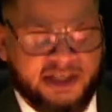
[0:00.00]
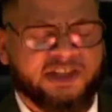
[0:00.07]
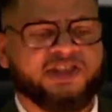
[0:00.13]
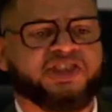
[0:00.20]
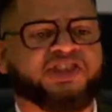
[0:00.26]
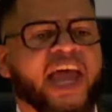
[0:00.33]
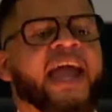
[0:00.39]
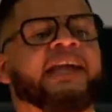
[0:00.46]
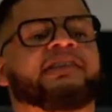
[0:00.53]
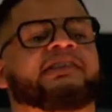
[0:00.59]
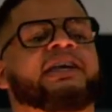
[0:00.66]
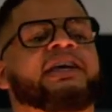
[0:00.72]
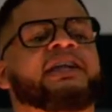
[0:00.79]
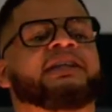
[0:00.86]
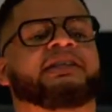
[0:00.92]

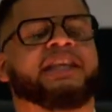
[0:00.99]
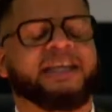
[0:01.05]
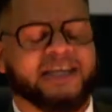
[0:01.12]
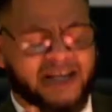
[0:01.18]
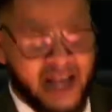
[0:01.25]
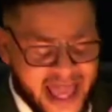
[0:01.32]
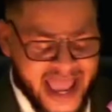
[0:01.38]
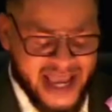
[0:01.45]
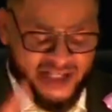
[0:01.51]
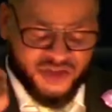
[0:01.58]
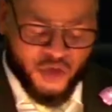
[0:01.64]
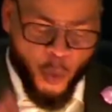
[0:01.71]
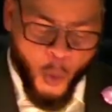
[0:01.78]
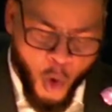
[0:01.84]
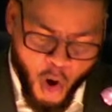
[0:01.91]
Satan
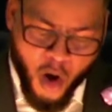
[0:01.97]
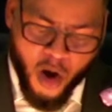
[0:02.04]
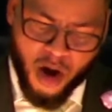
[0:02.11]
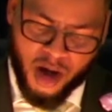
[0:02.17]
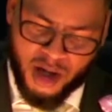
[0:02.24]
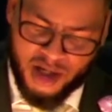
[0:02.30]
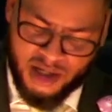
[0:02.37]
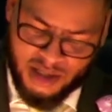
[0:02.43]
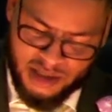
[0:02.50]
declares war